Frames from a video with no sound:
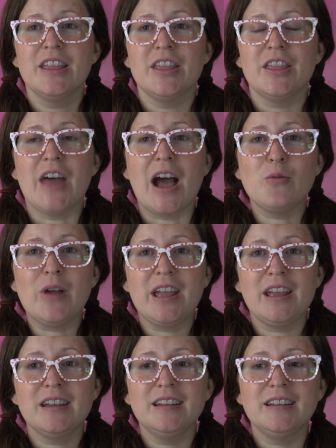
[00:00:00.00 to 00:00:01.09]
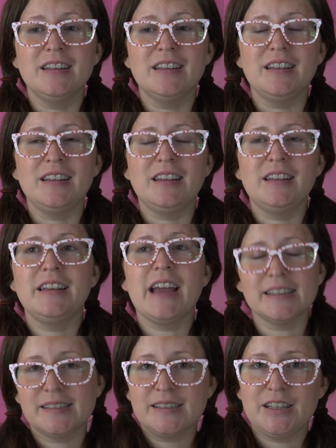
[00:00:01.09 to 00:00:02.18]
That way,
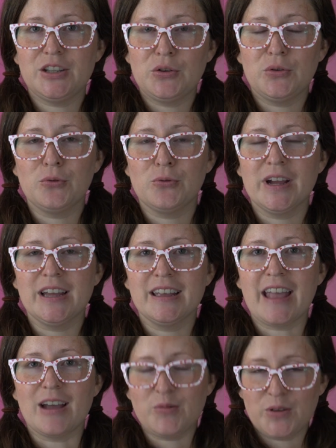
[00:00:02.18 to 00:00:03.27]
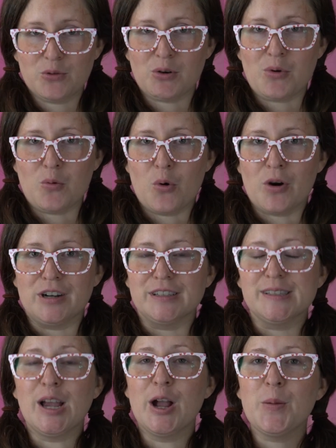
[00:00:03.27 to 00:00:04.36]
yes, you get fewer
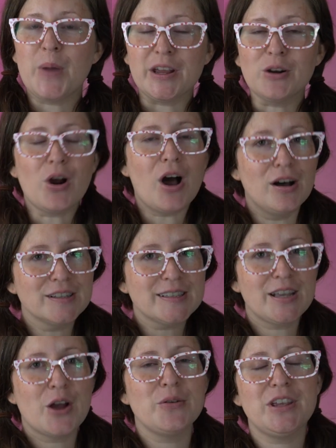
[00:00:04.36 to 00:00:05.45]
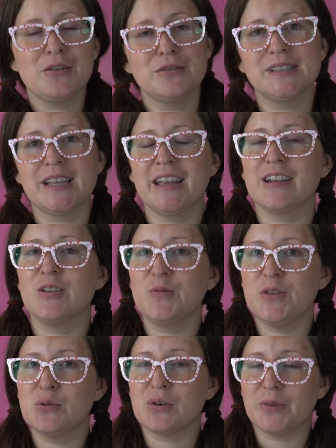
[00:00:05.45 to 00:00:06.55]
rewards, but you're also using
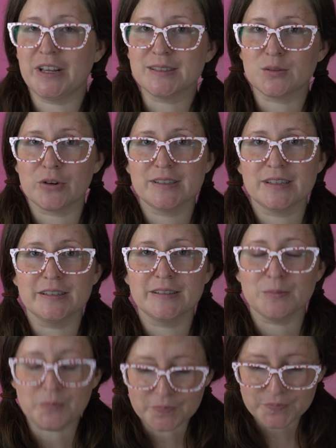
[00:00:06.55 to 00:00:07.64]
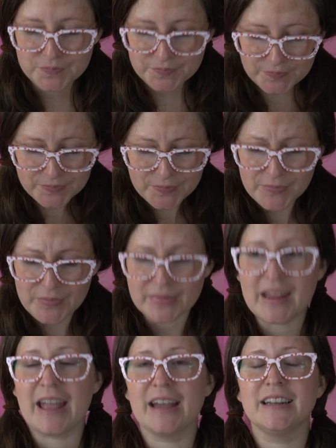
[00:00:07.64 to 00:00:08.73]
fewer resources.
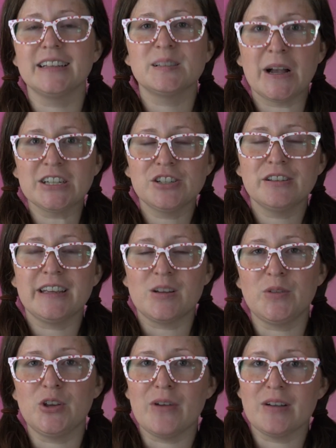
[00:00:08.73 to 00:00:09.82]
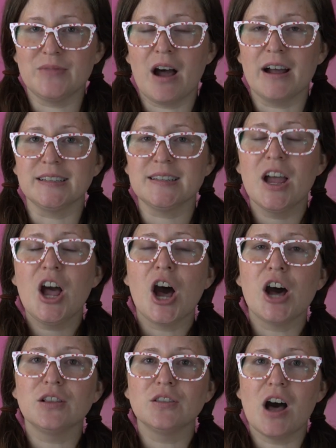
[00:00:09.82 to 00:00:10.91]
And especially if you have not
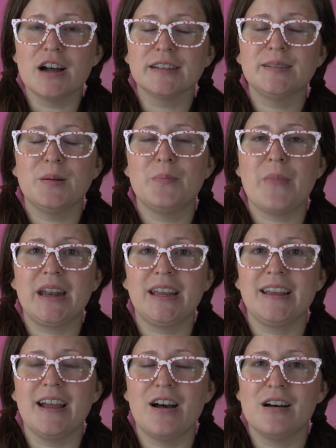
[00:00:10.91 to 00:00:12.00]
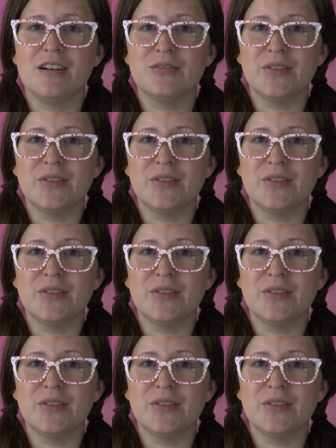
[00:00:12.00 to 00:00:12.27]
unlocked many of